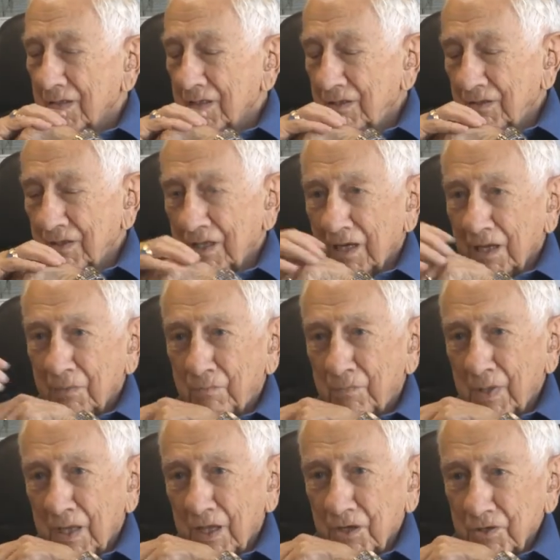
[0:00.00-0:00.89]
And then I
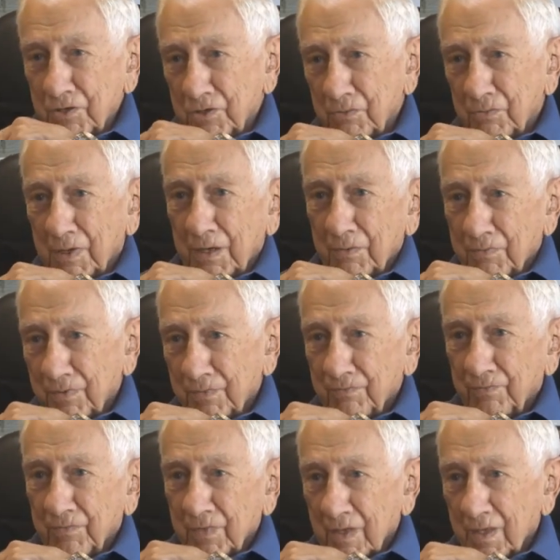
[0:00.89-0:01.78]
bandaged him up
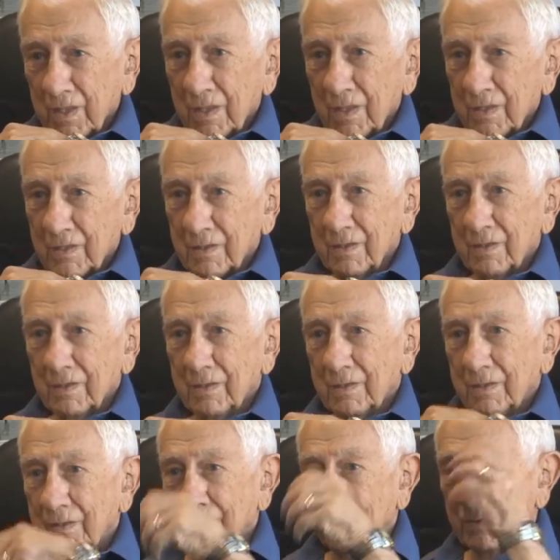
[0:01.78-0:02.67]

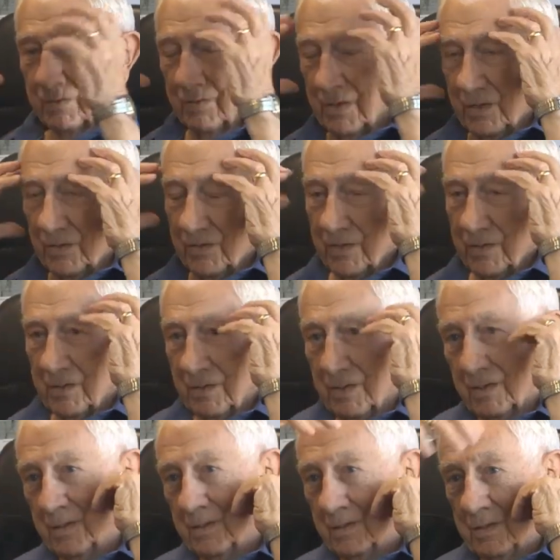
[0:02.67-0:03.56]
uh, around
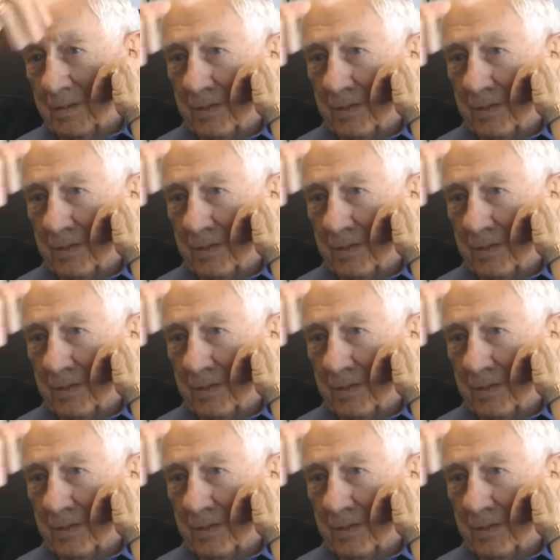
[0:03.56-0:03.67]
the, uh,